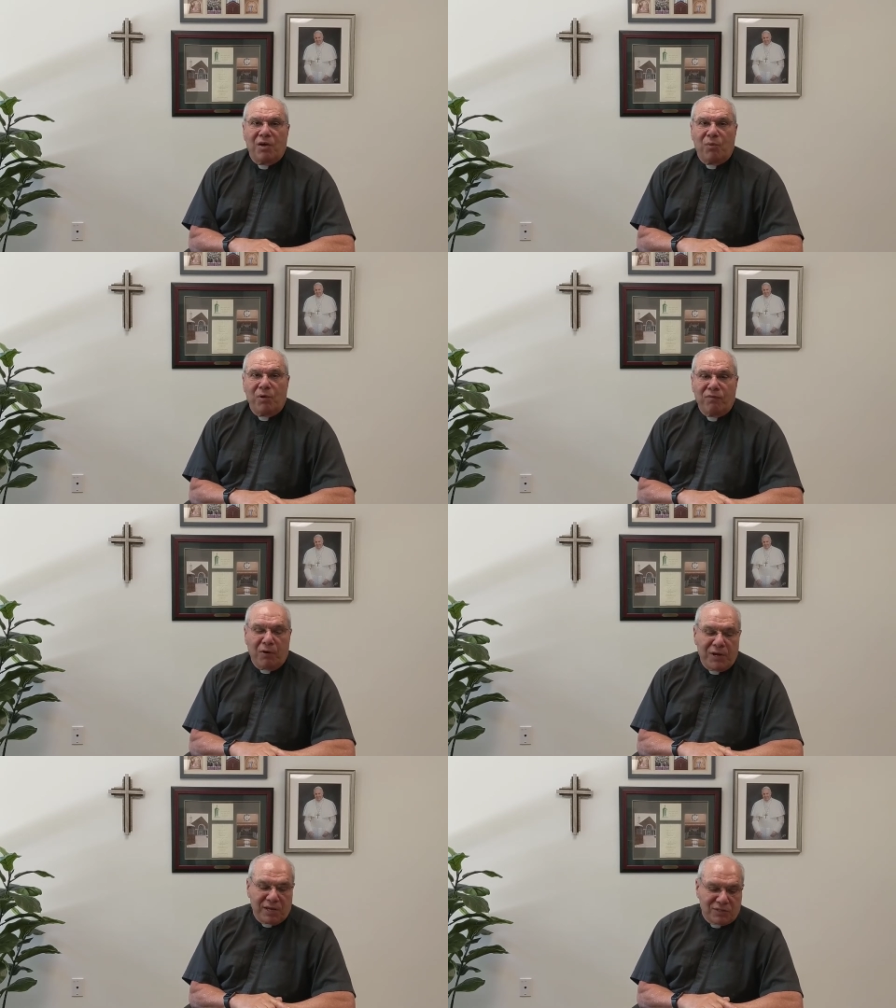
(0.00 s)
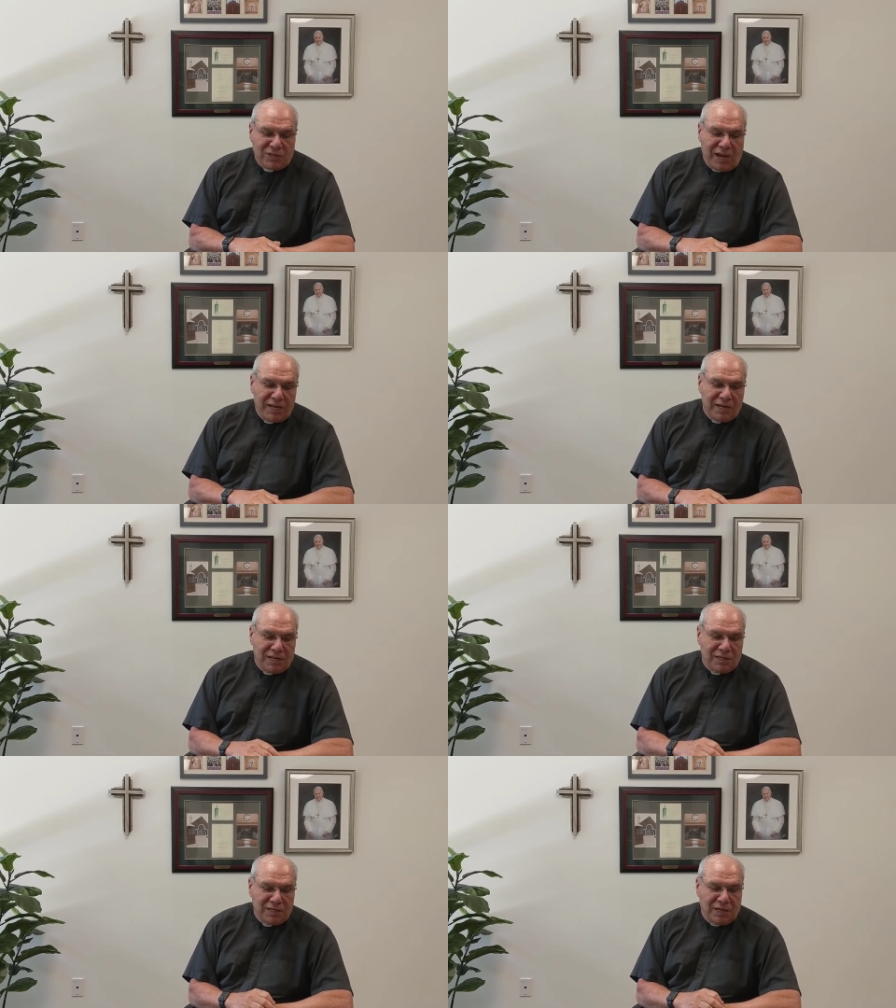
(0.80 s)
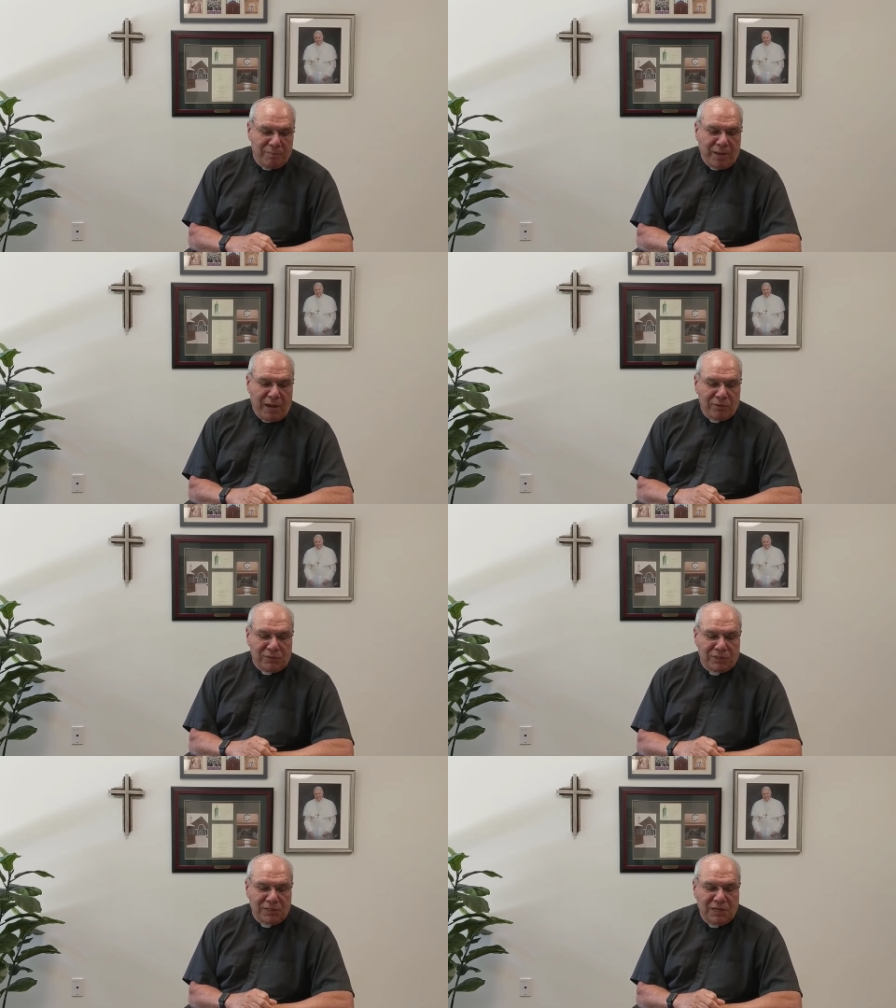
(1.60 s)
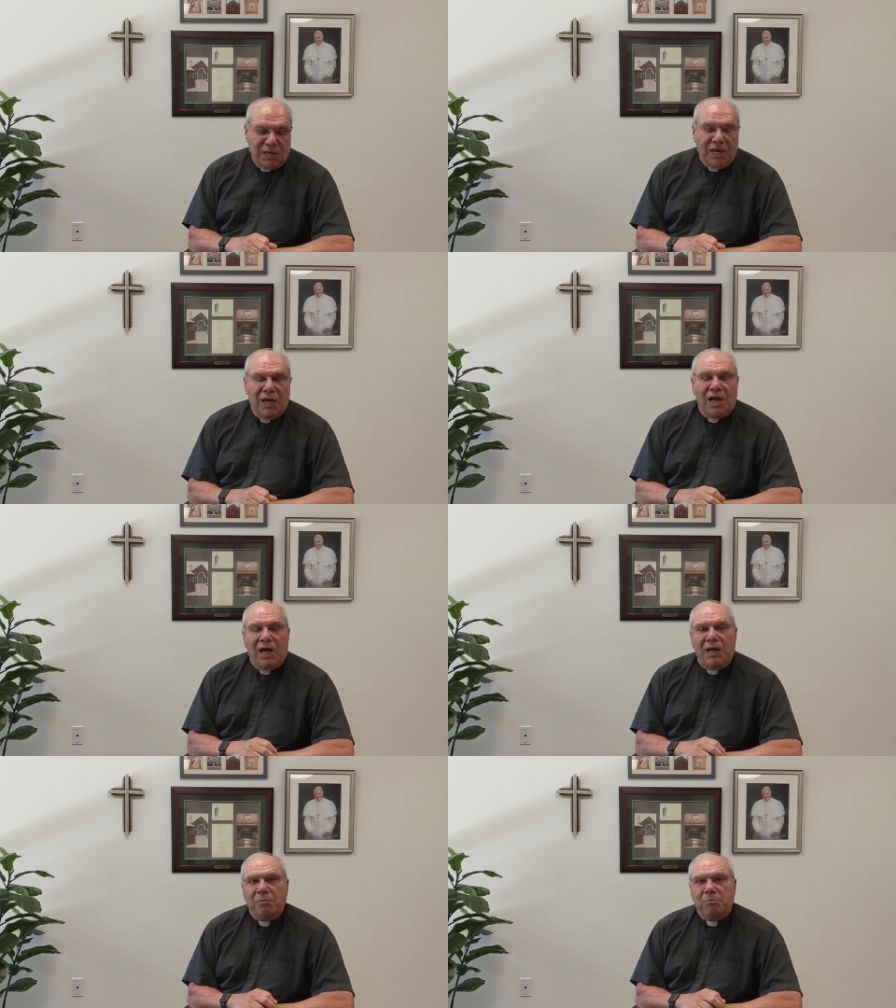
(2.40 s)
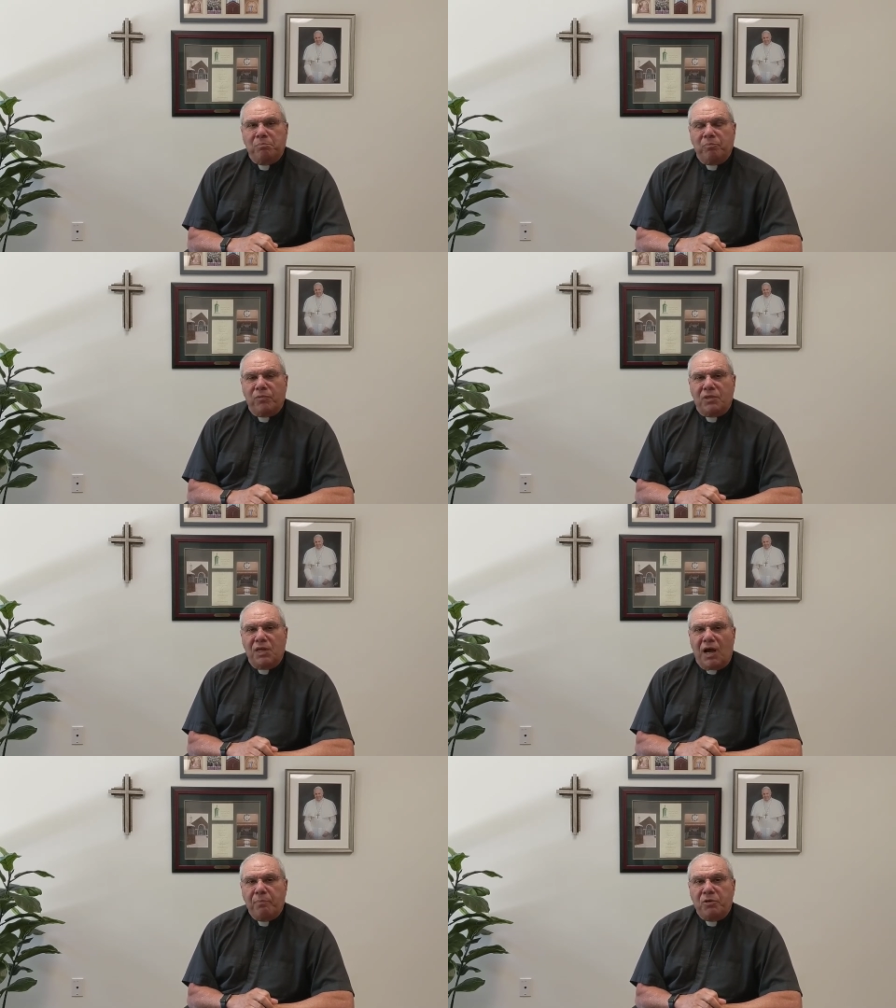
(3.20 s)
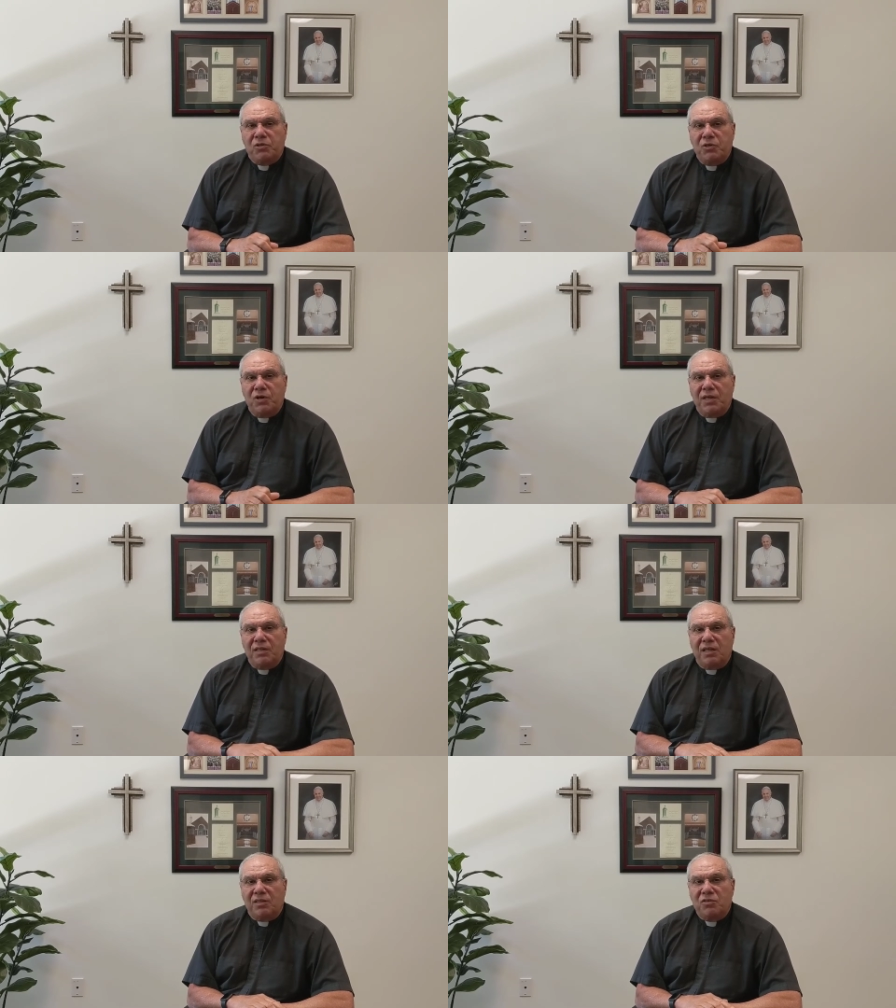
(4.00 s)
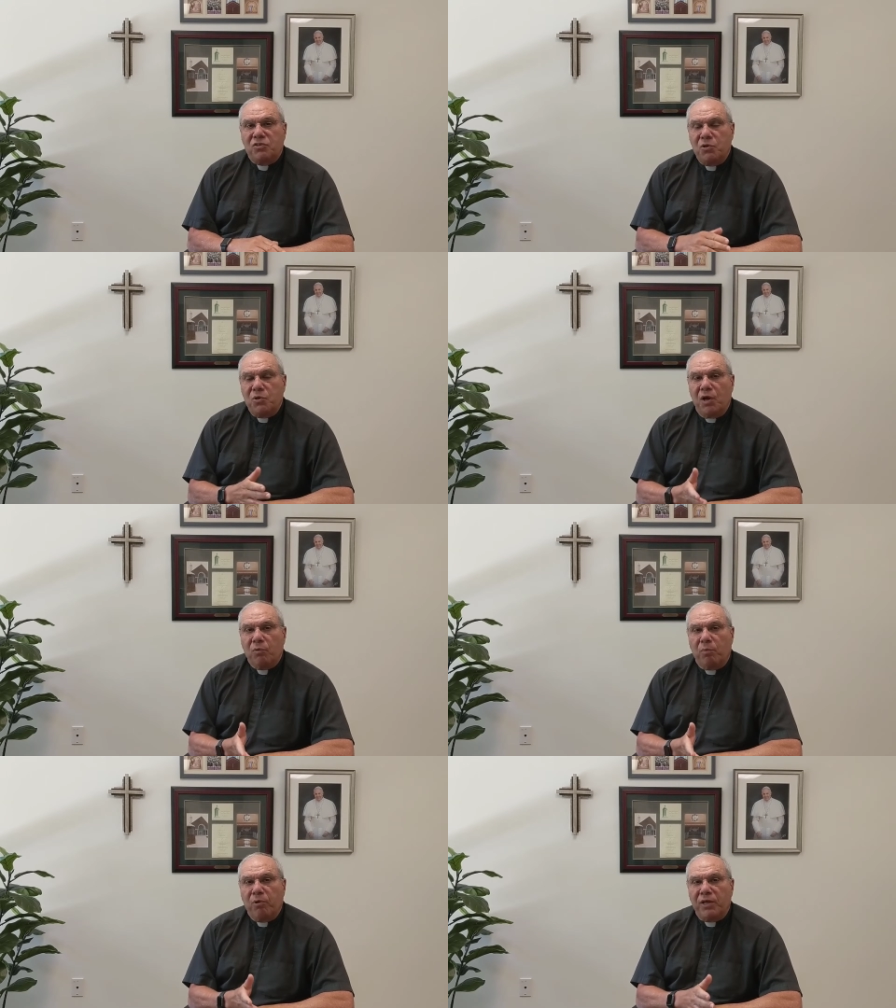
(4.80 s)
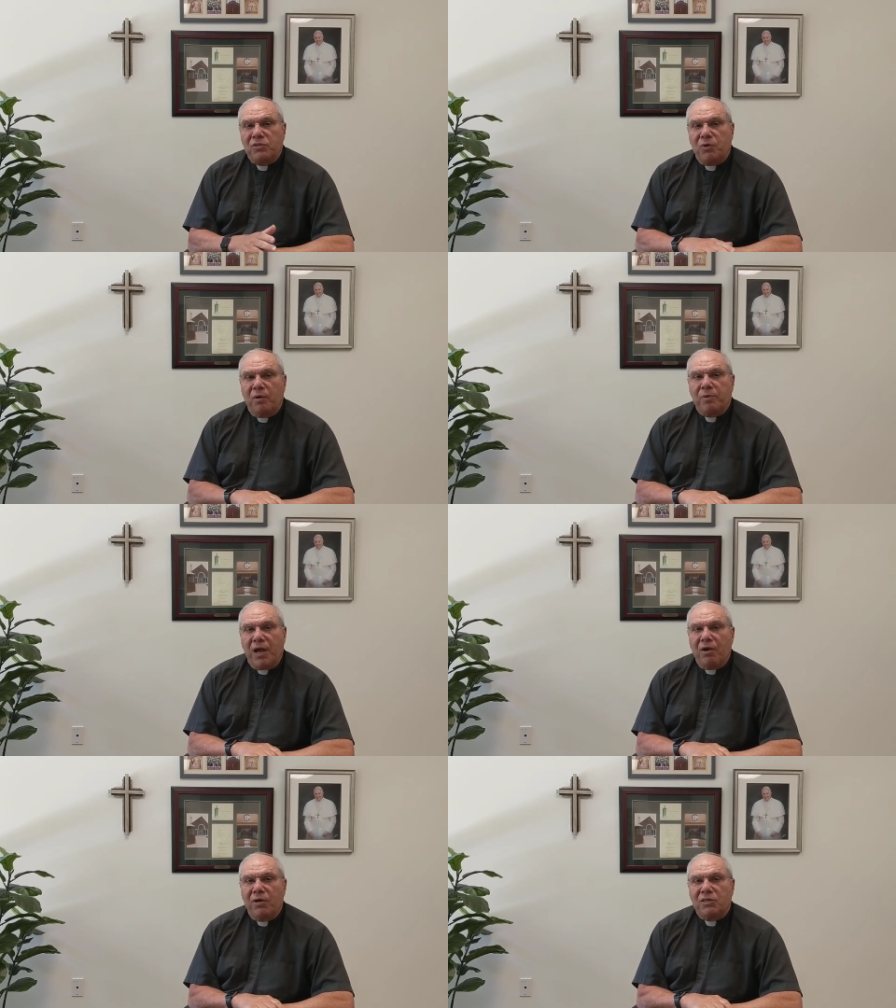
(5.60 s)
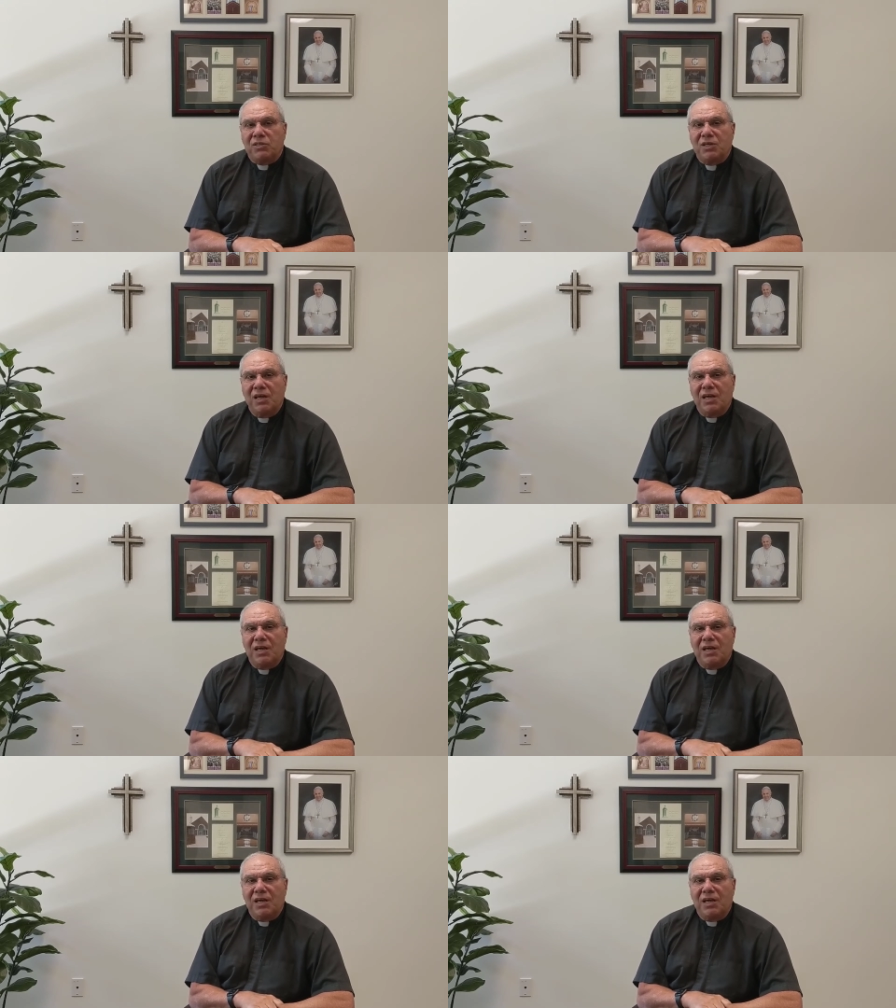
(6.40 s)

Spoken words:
We are very excited about the opportunity that this new year will bring to our parish.